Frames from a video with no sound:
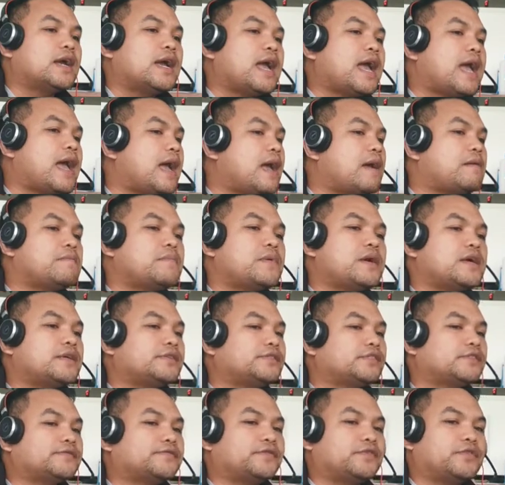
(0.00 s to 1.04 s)
I
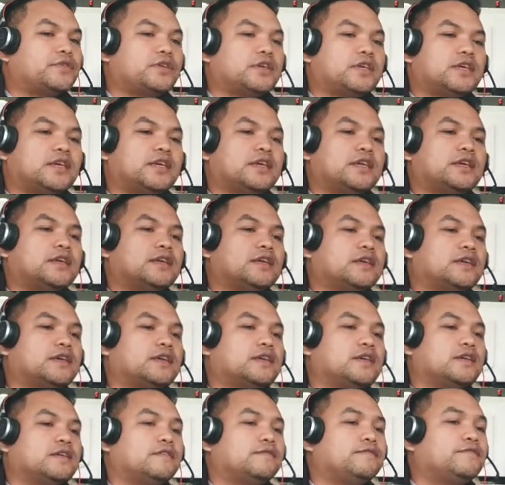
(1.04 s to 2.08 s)
must
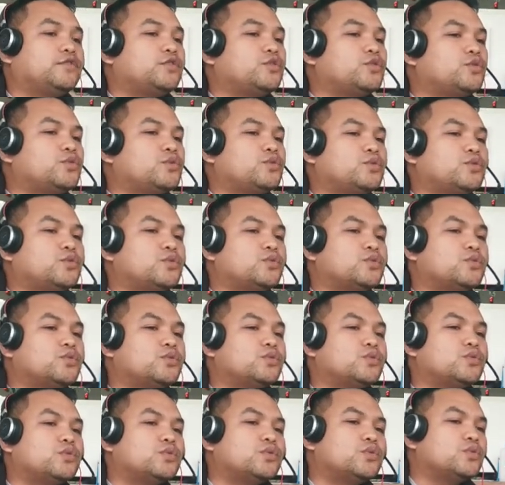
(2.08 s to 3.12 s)
forgive you,
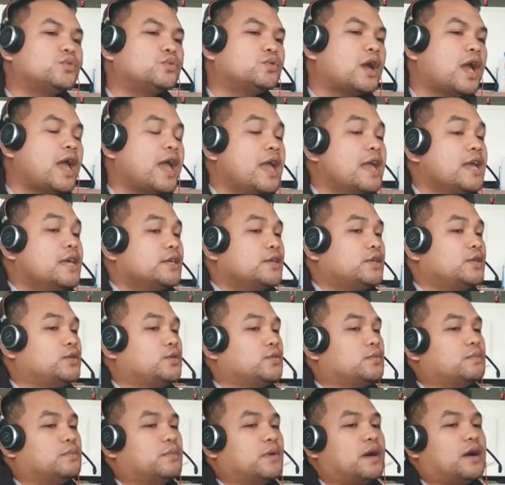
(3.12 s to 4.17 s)
you
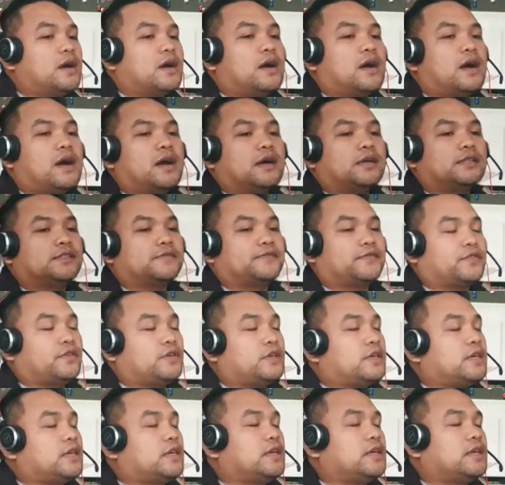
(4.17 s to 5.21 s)
must
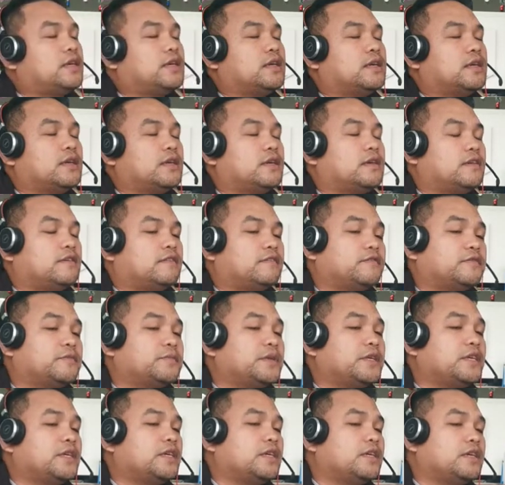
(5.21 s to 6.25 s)
forgive
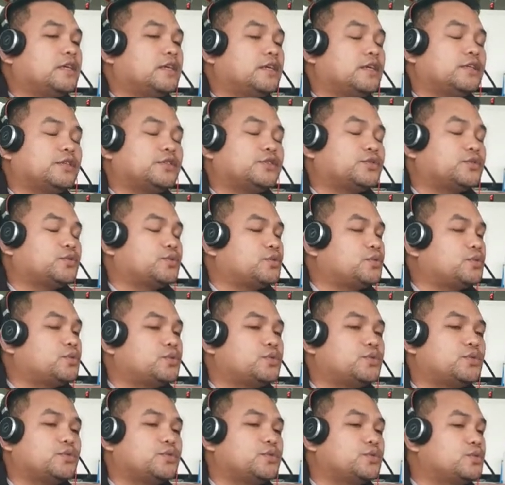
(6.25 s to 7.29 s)
me
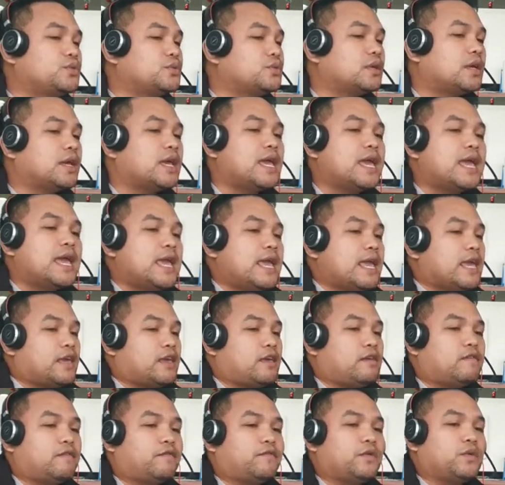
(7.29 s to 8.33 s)
too.
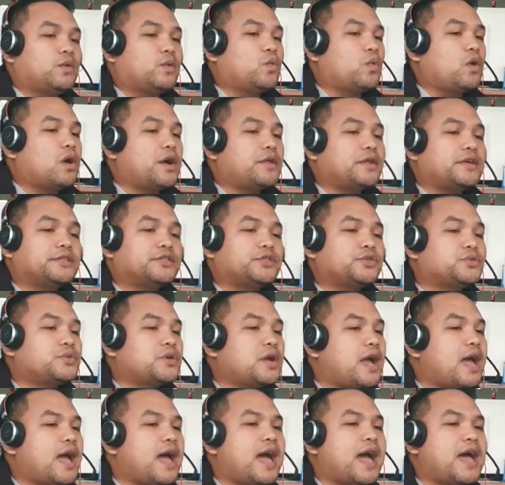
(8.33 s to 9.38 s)
If you wanna
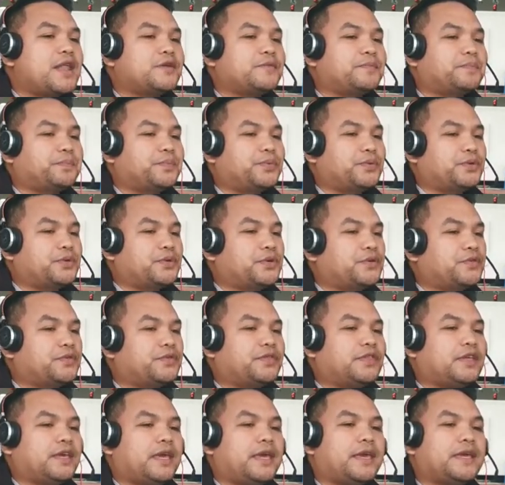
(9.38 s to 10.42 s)
try to put
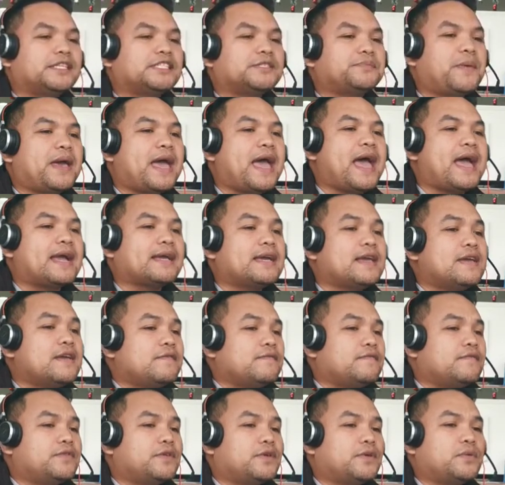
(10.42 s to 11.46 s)
things back
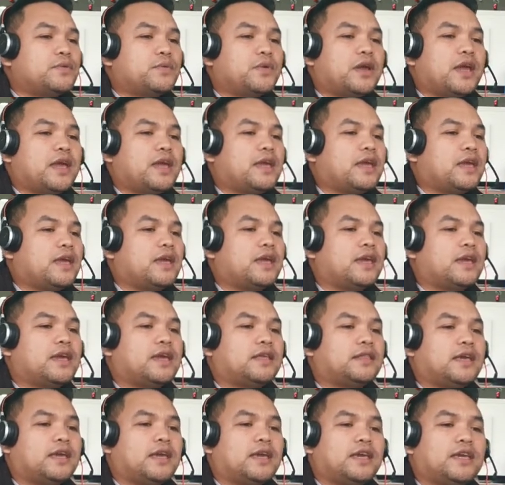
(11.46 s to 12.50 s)
the way
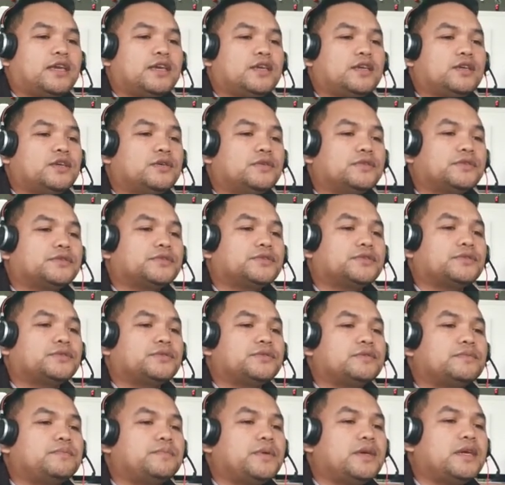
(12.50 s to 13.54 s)
they used
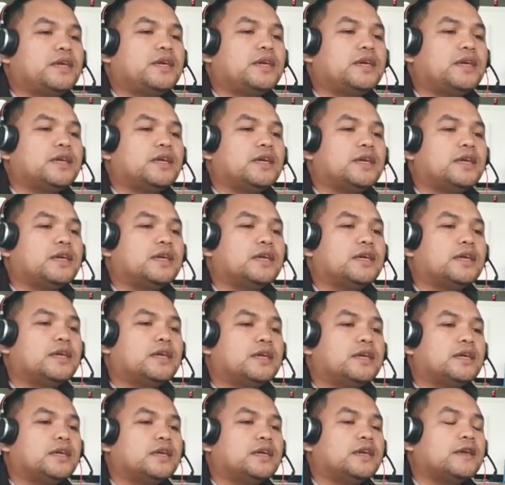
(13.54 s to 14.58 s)
to
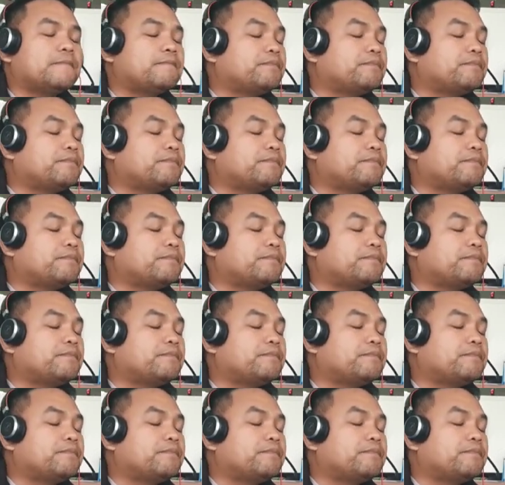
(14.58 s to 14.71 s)
be,